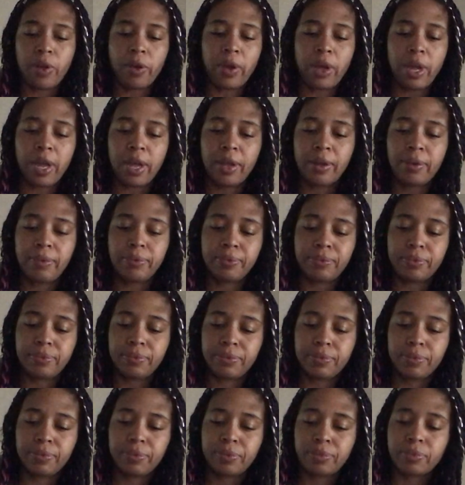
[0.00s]
Okay.
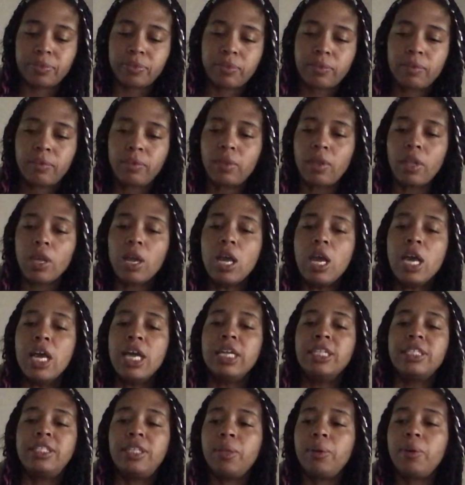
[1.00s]

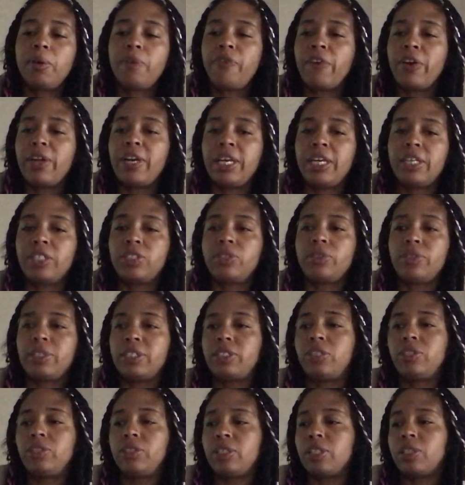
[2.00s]
Dealing with financial
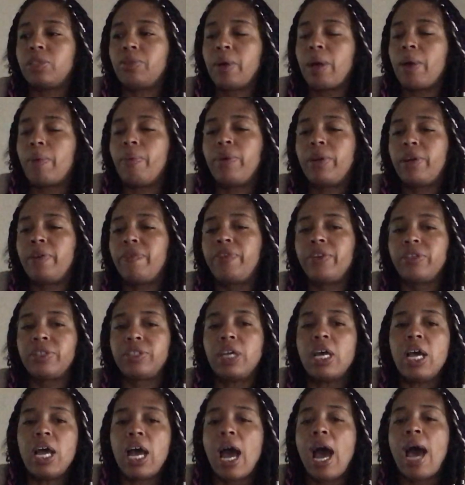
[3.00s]
issues as well. I wonder if there's...
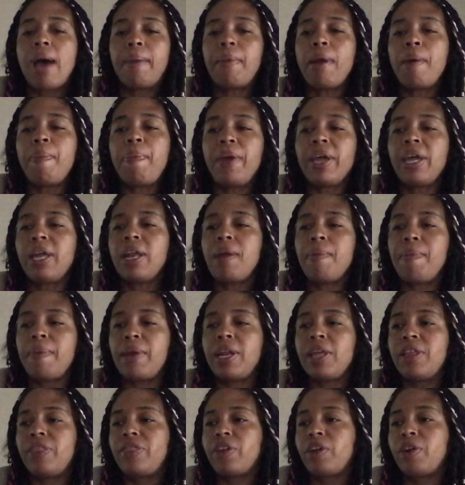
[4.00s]
I'm not picking up
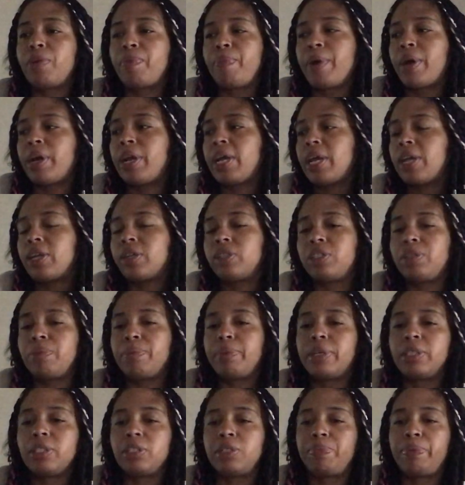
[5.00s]
any third-party energy,
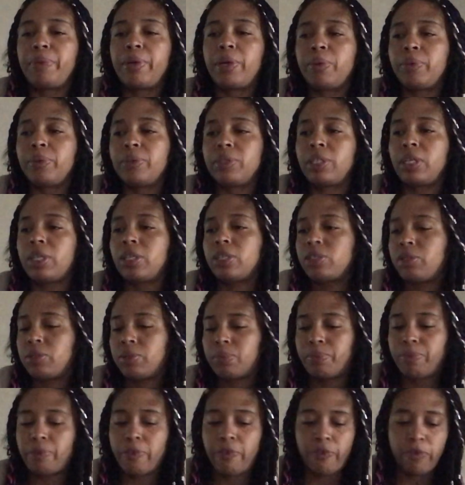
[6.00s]
but Spirit will tell us
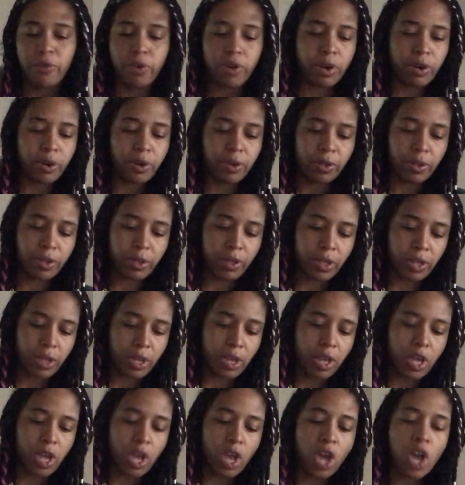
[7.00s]
before.
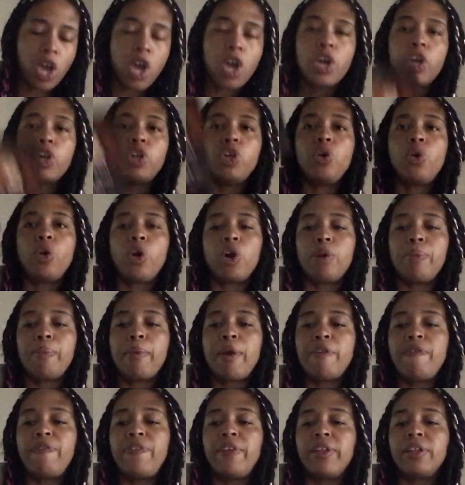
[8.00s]
You hurt
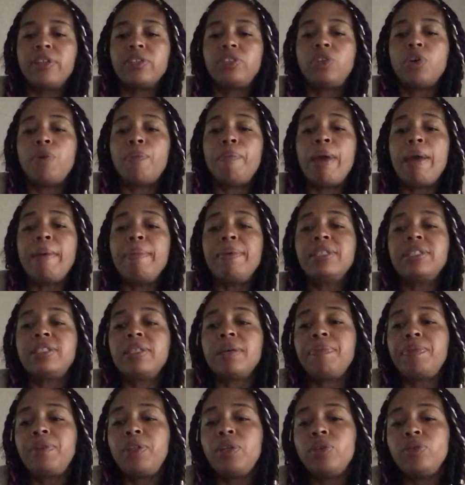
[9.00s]
my feelings. So maybe
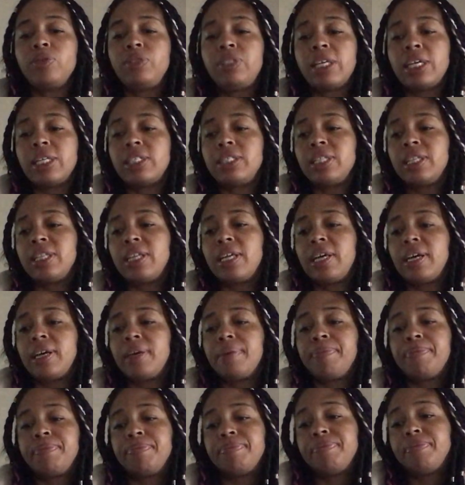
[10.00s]
something you said to
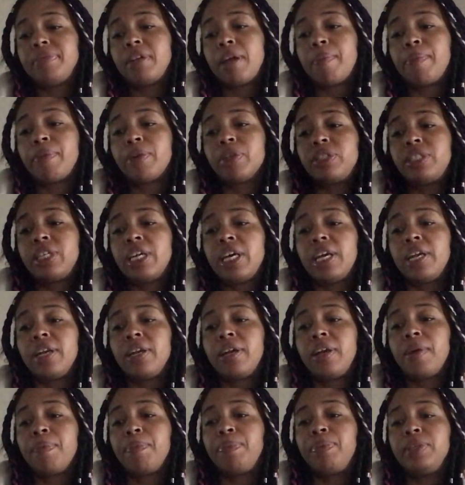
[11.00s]
them, number
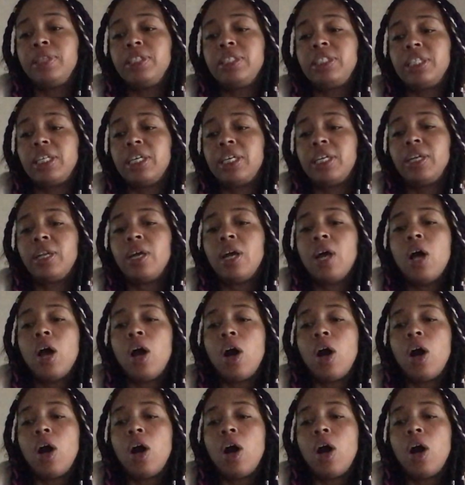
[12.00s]
10, completion.